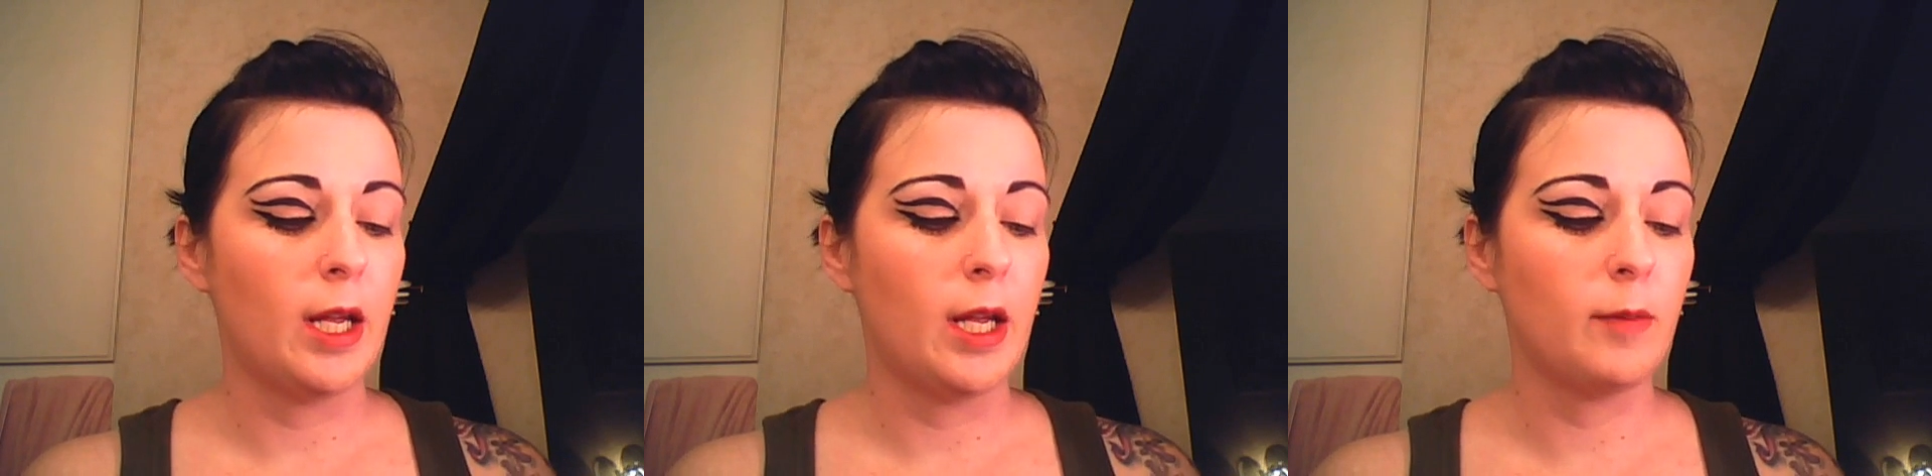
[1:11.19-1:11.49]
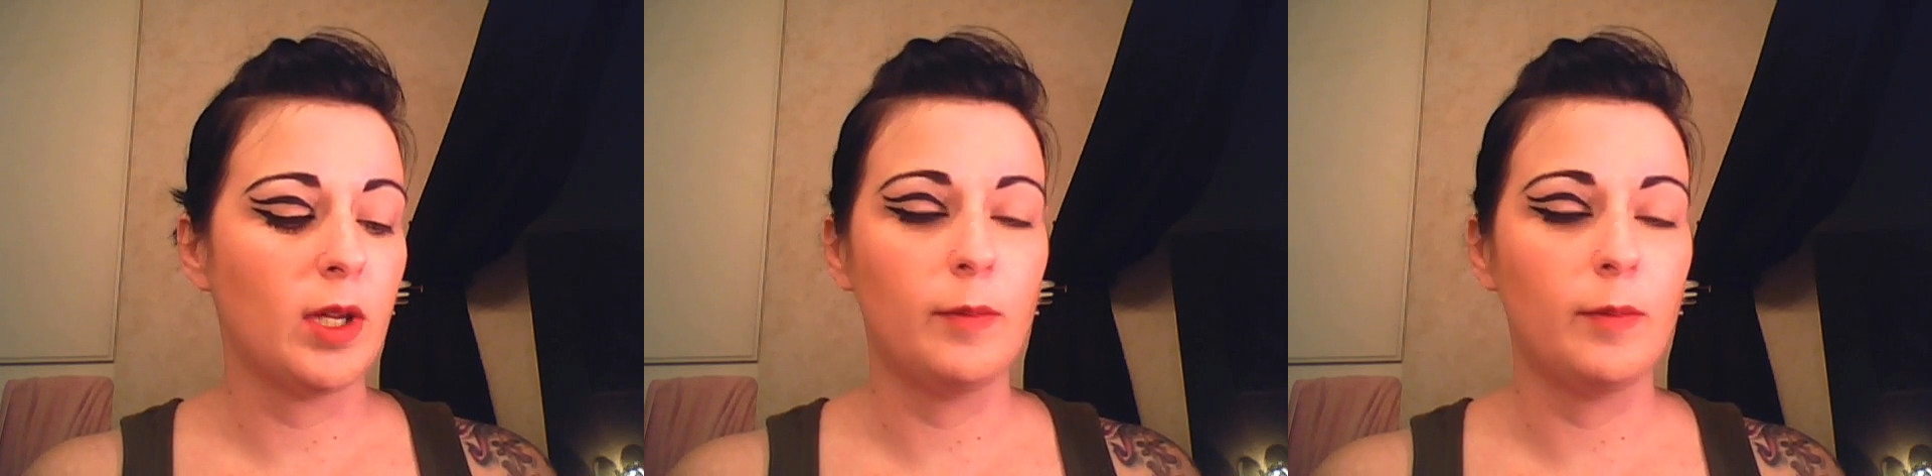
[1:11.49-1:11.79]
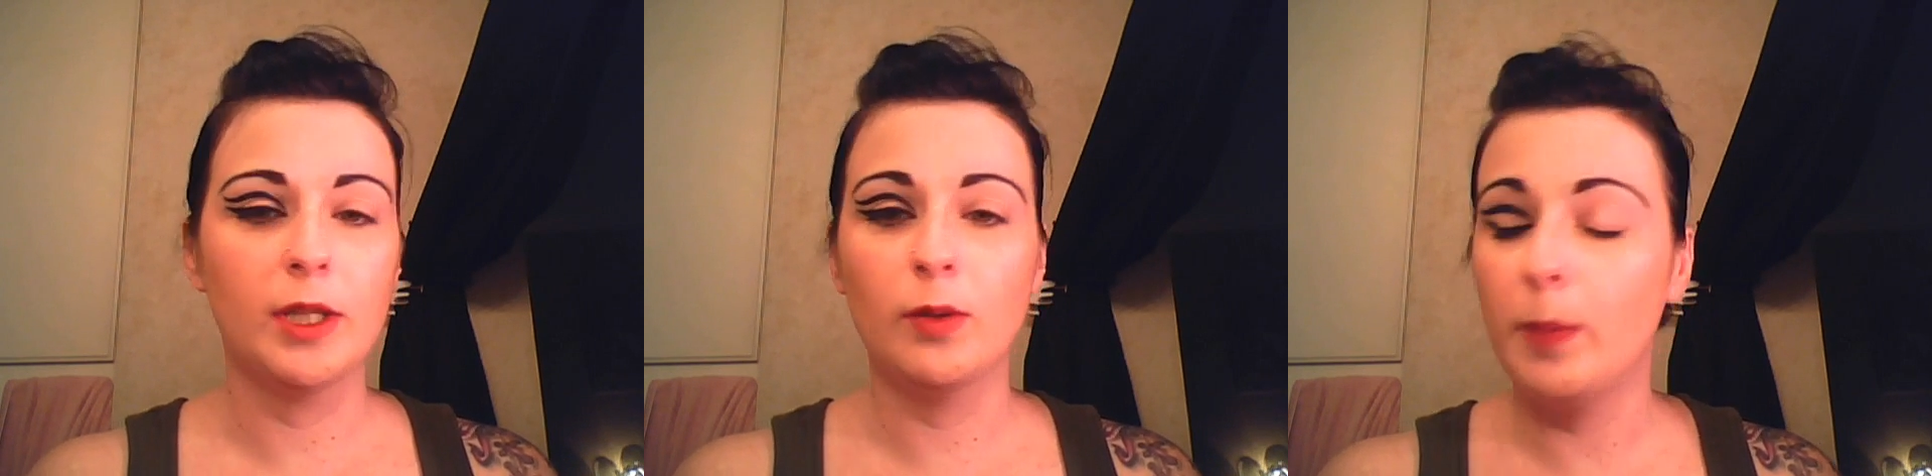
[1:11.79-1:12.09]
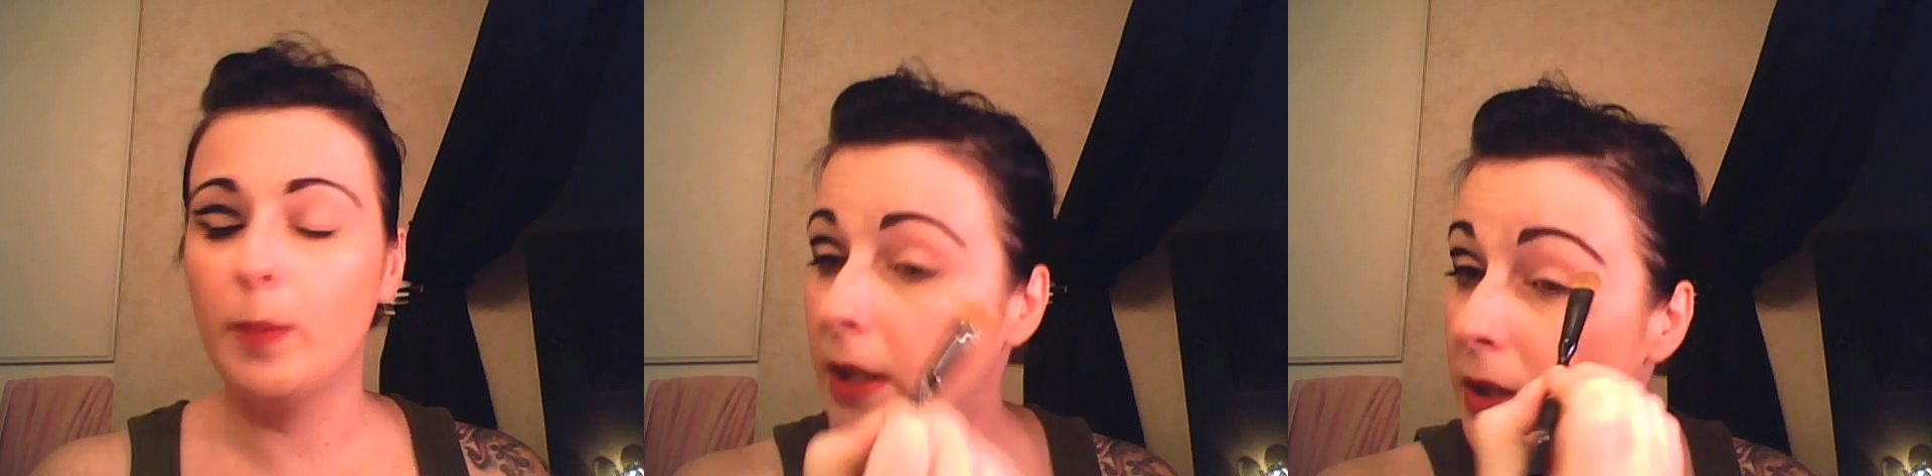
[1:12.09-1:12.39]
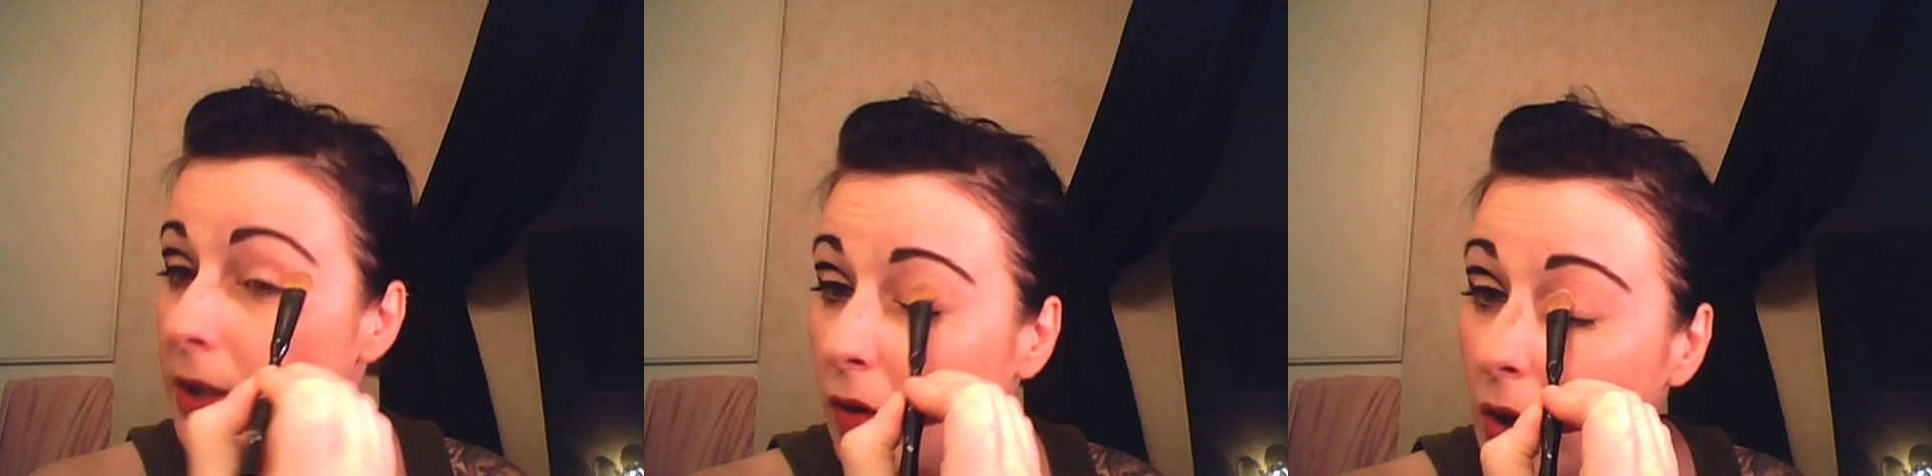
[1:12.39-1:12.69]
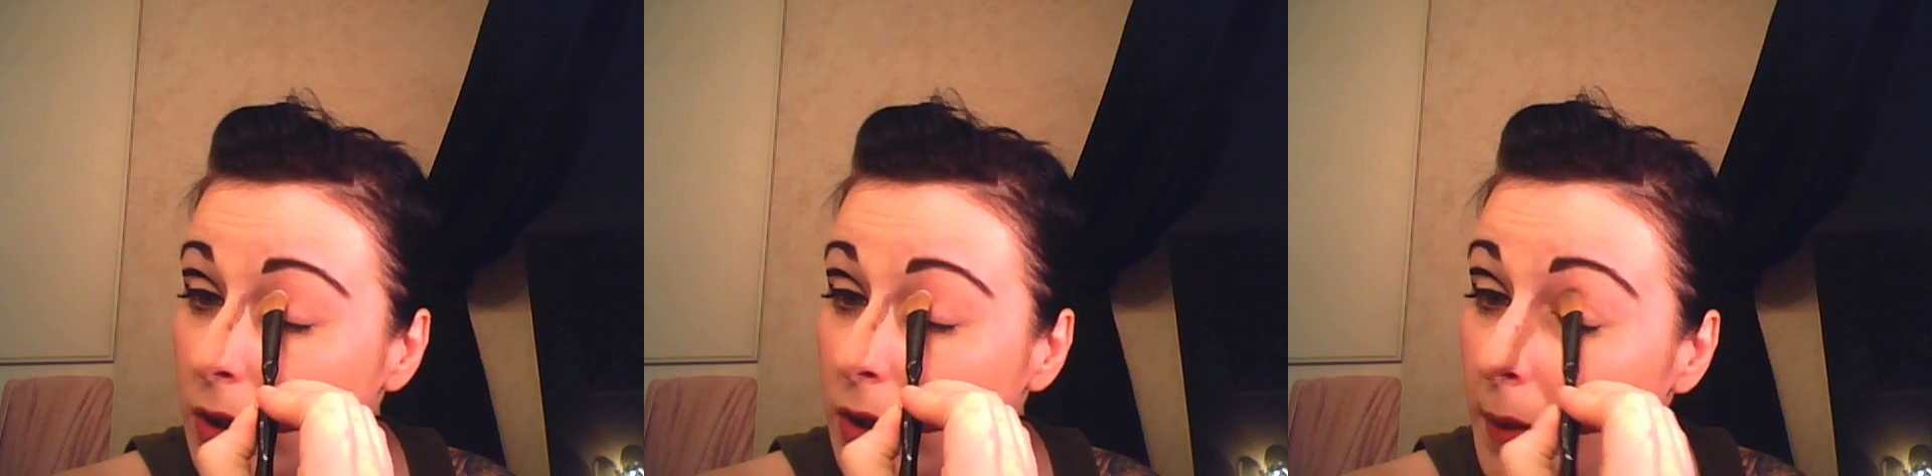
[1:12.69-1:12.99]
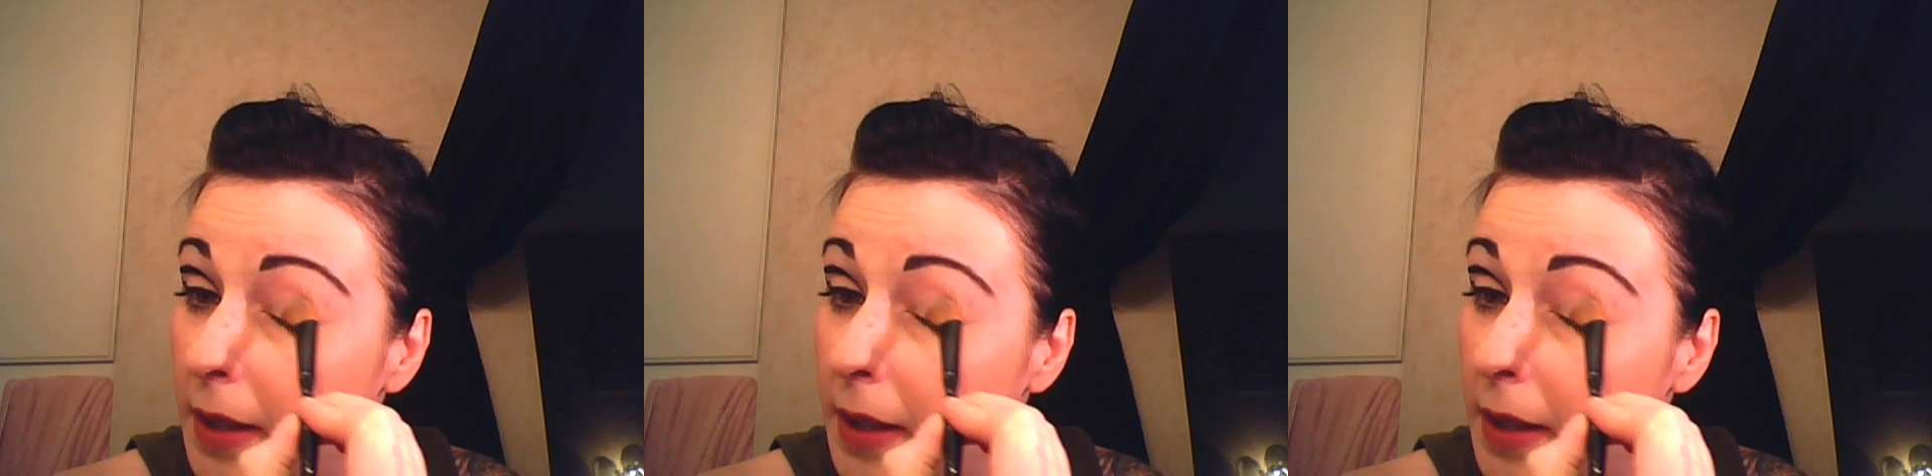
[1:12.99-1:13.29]
and I'm going to be sweeping this across
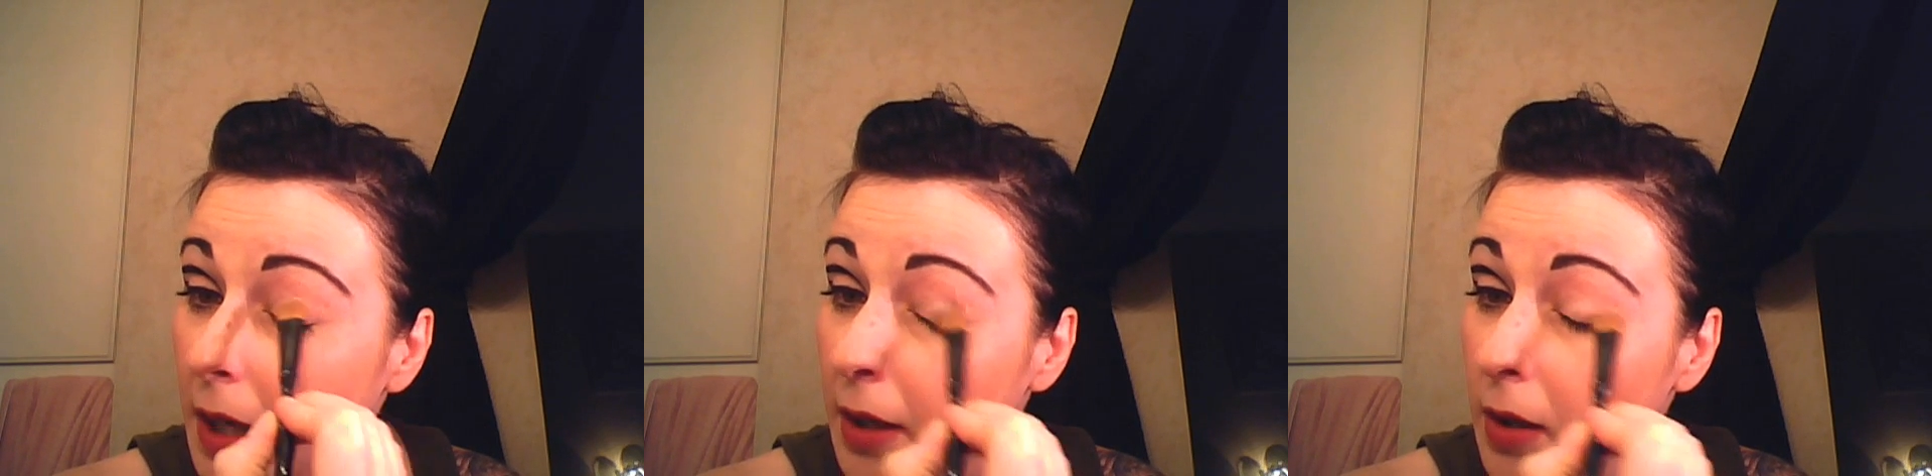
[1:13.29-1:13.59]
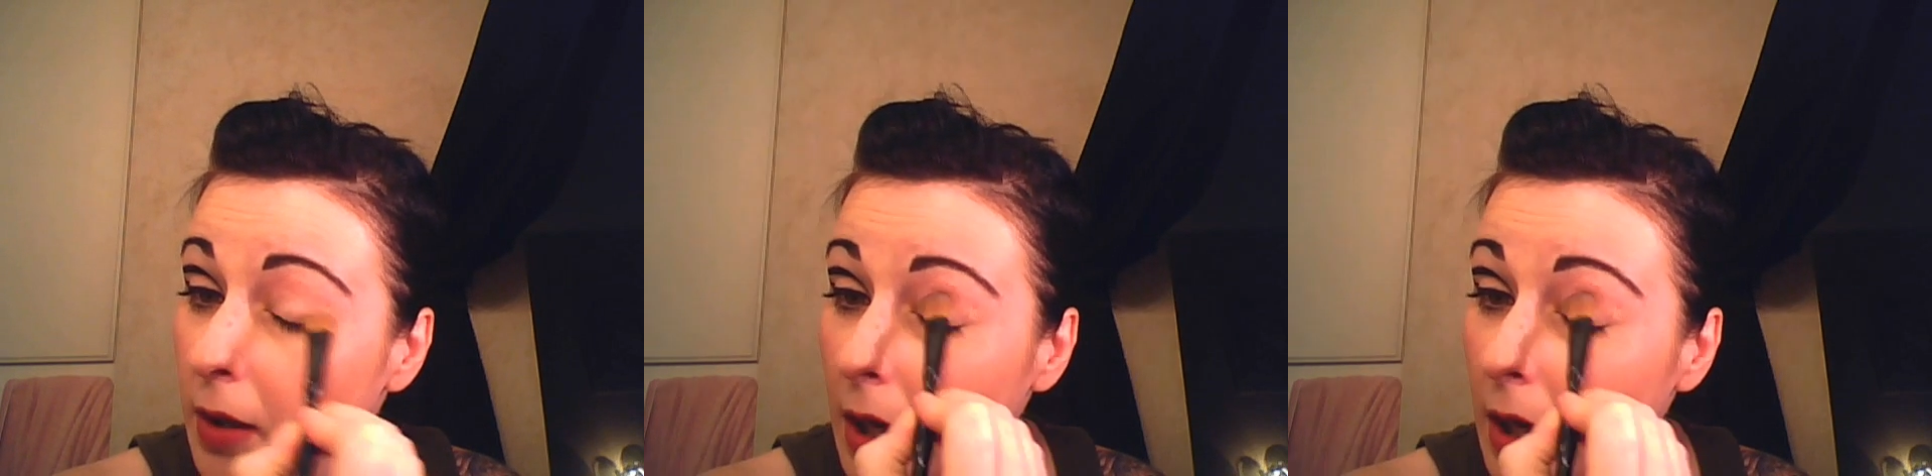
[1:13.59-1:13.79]
my entire